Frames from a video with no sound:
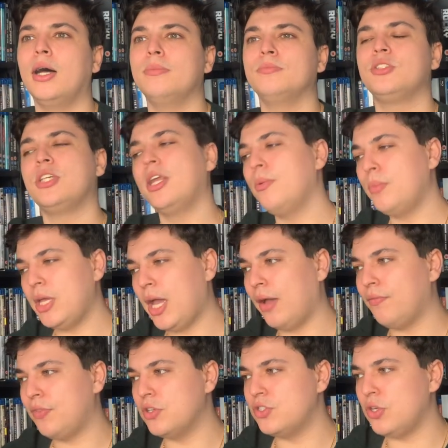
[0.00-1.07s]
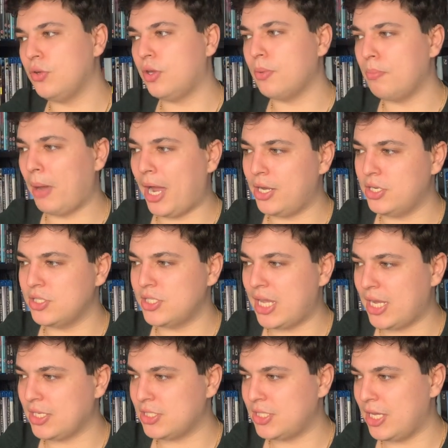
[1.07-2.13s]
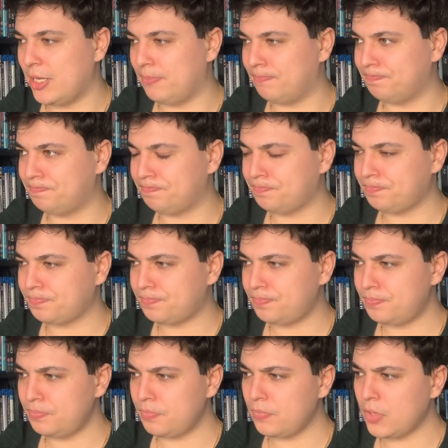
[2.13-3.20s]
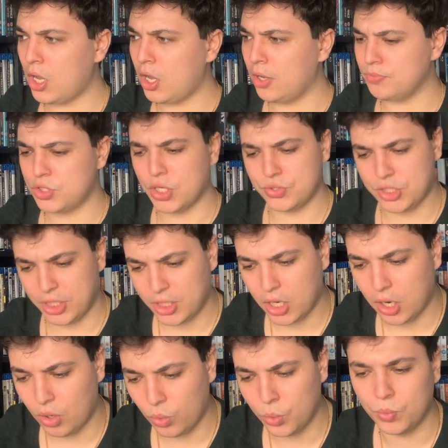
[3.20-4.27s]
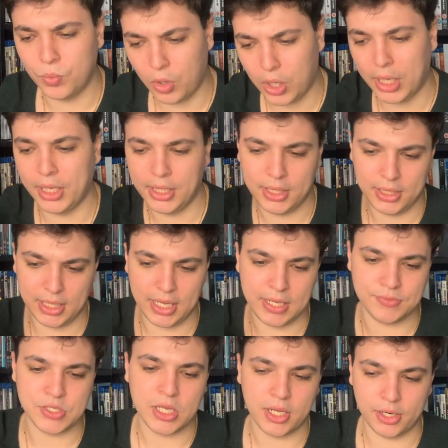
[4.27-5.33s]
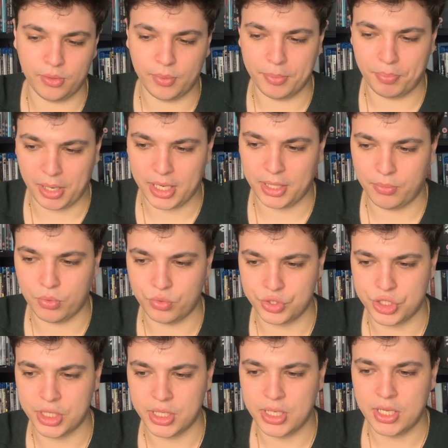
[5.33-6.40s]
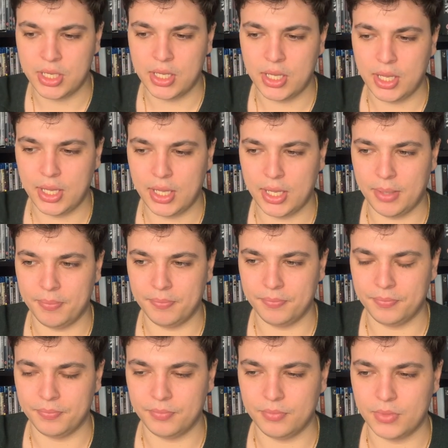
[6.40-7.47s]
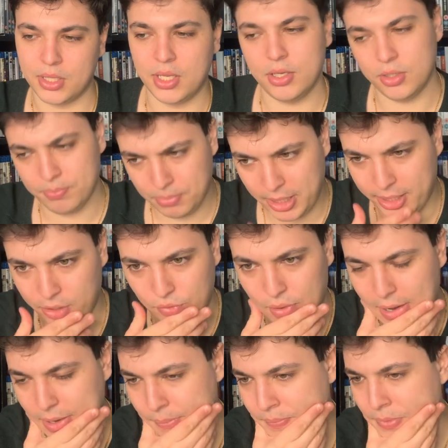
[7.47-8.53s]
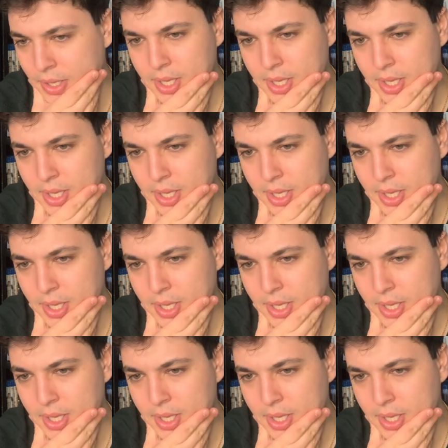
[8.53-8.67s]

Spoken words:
So then we have the two companions exit. Tosin Cole, Ryan, leaves, along with Bradley Walsh playing Graham.